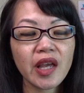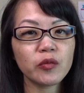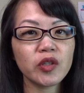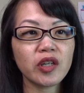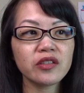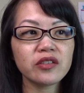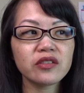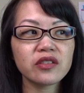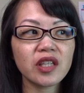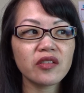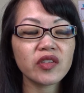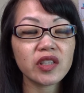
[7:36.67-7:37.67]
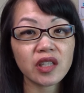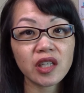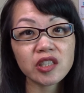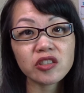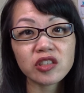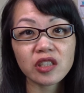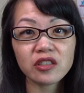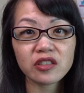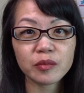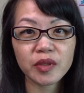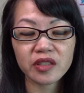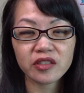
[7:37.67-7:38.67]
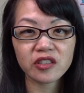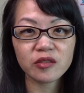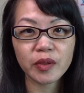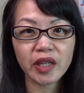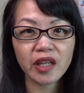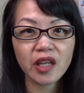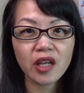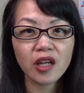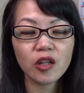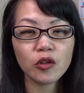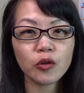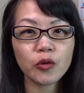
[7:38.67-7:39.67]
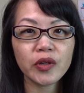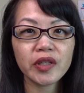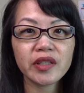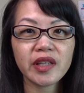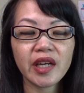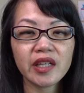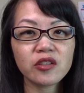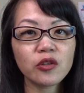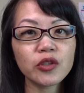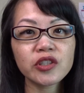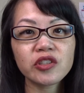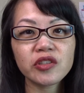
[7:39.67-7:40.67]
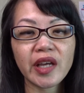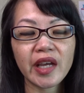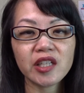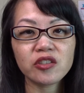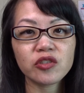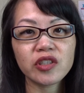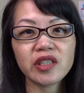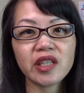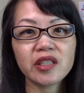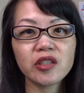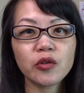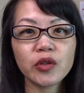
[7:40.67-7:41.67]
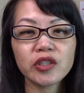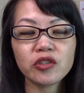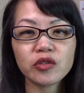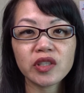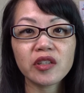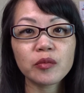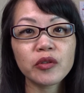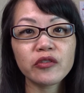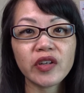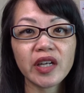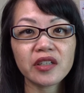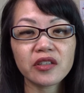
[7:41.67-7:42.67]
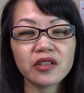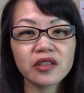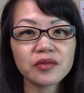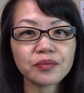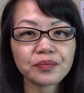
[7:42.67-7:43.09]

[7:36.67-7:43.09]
We also saved like $100 a month just by lowering that, going to Android and going to another provider.